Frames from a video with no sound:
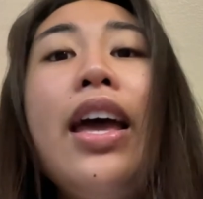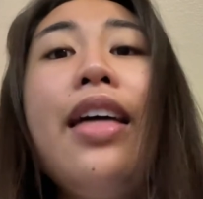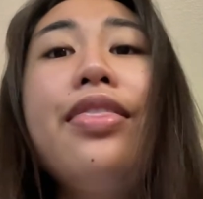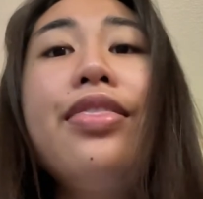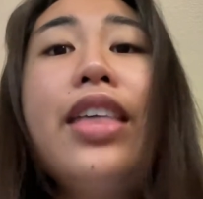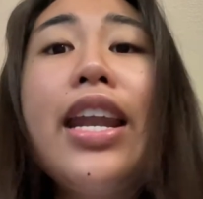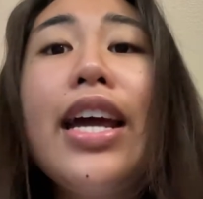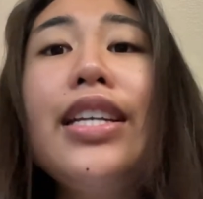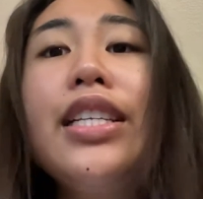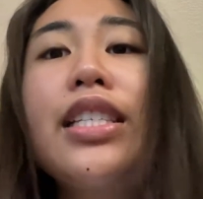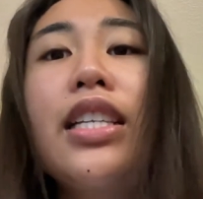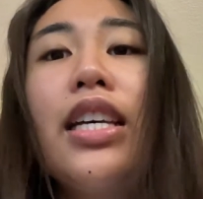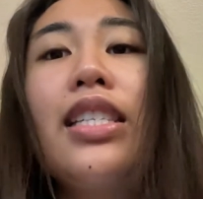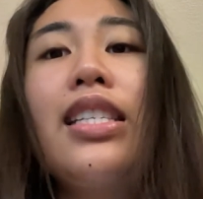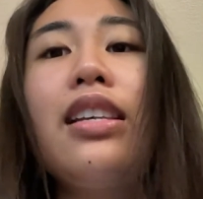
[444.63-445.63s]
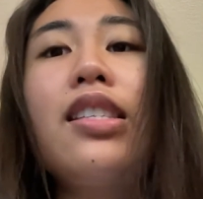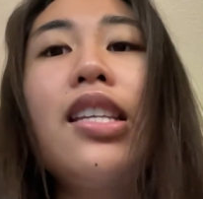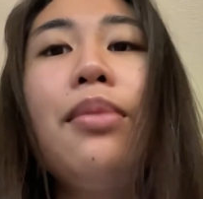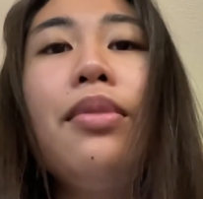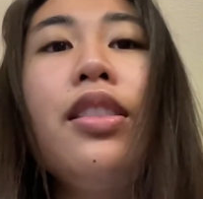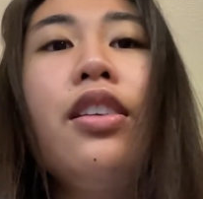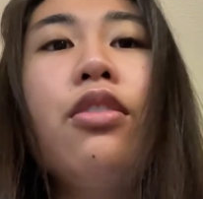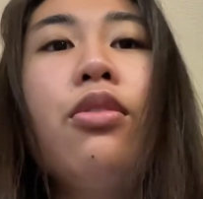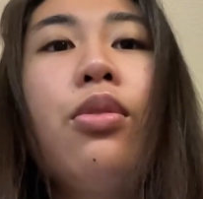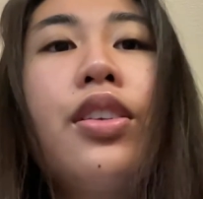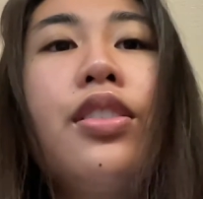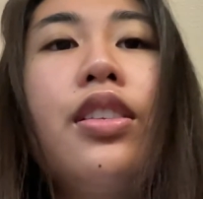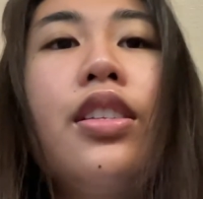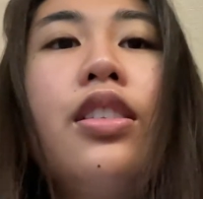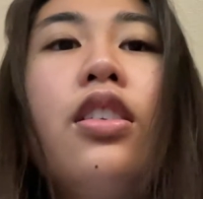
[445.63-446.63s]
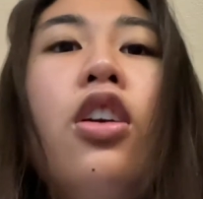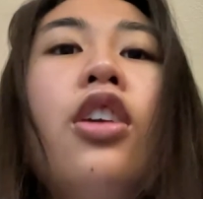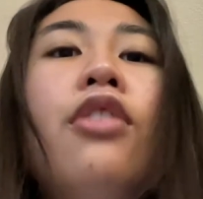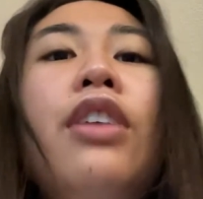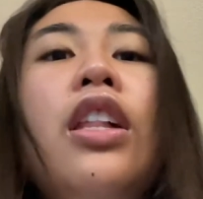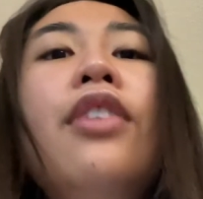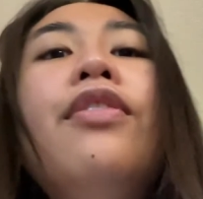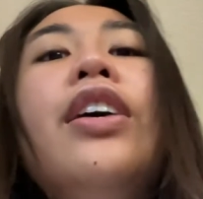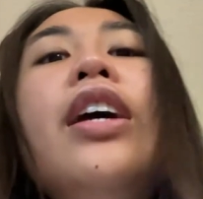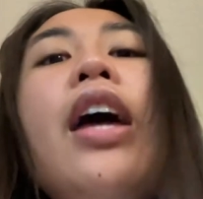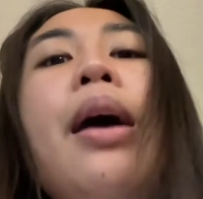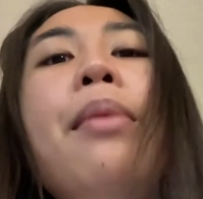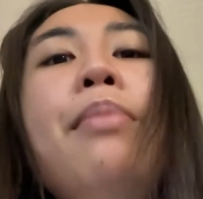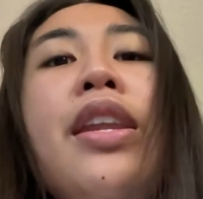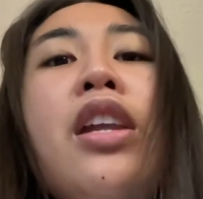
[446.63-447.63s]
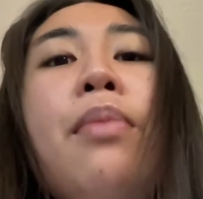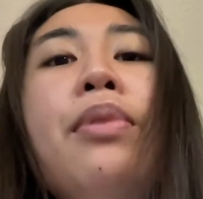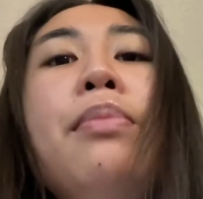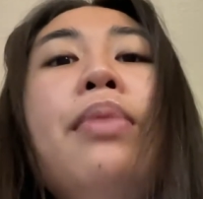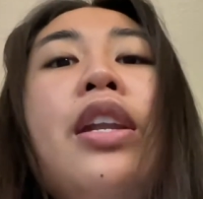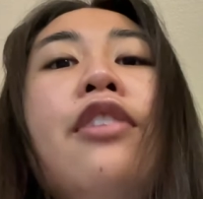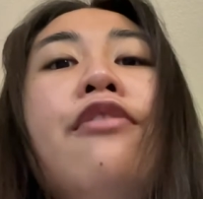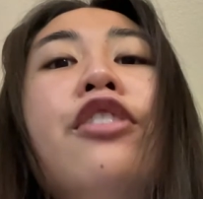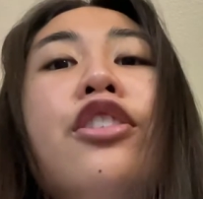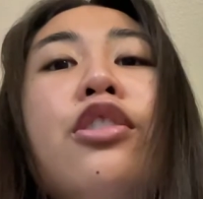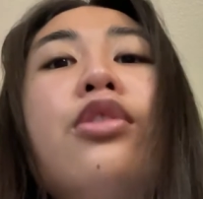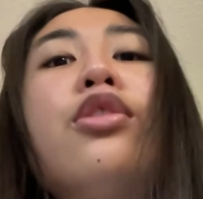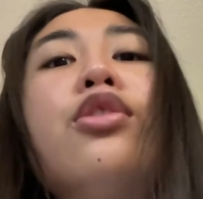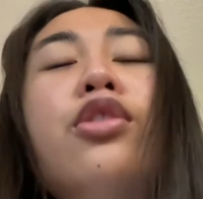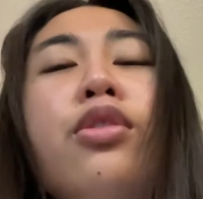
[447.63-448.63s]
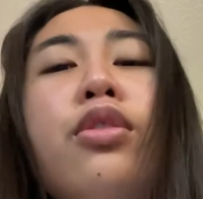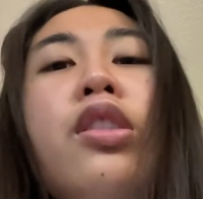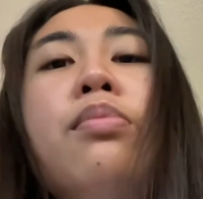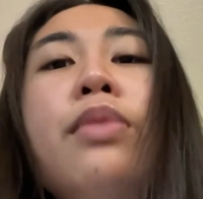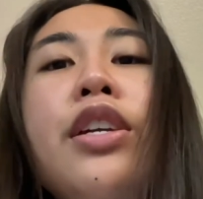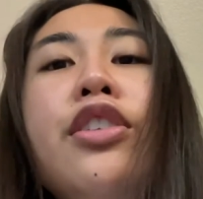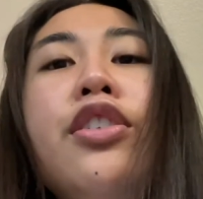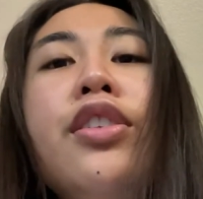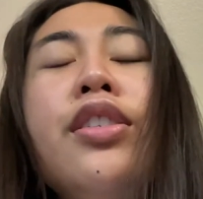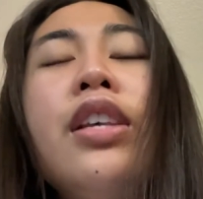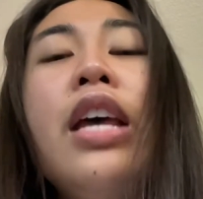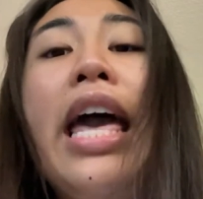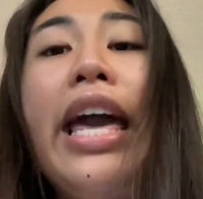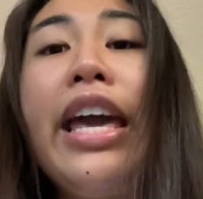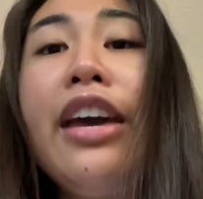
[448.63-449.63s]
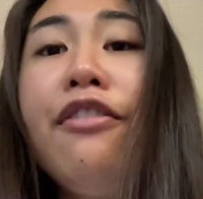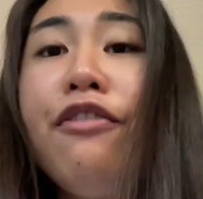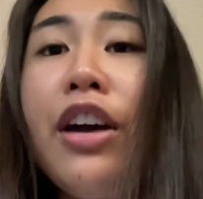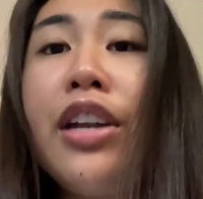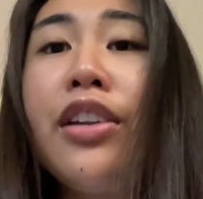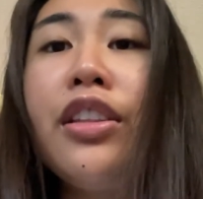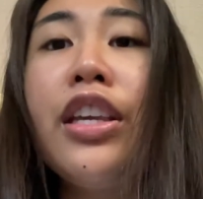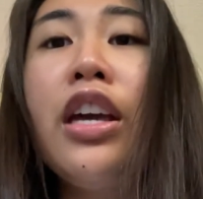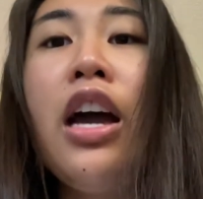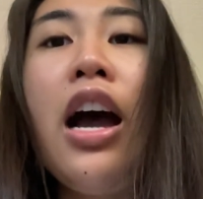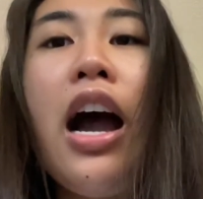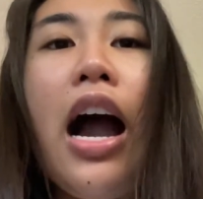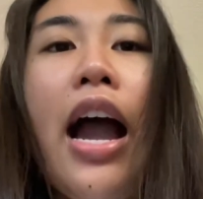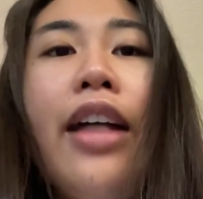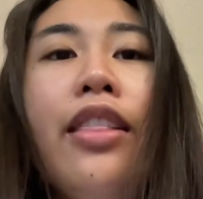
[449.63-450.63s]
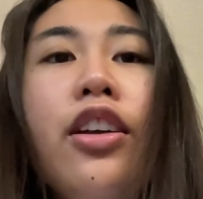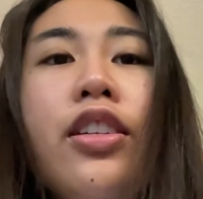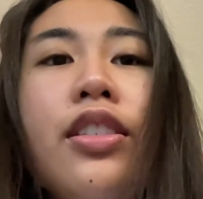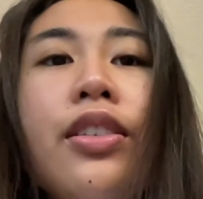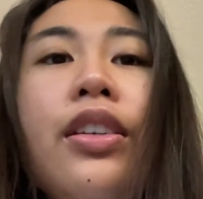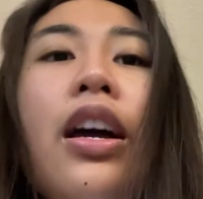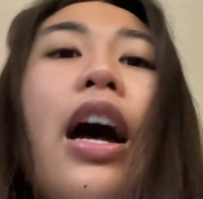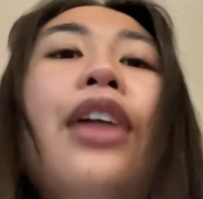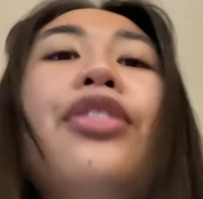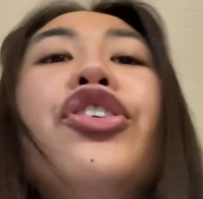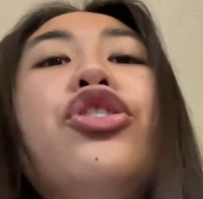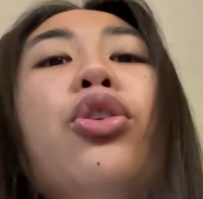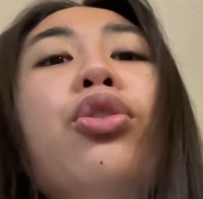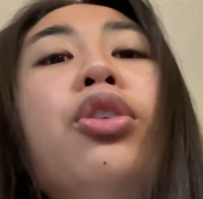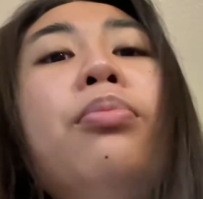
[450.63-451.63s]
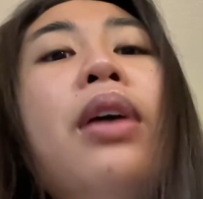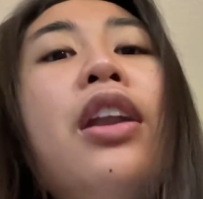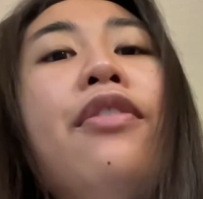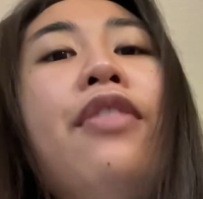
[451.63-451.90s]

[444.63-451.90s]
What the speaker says: Then I discussed how some of the courses are irrelevant and may not be beneficial to students' majors. And finally, I looked at how the total amount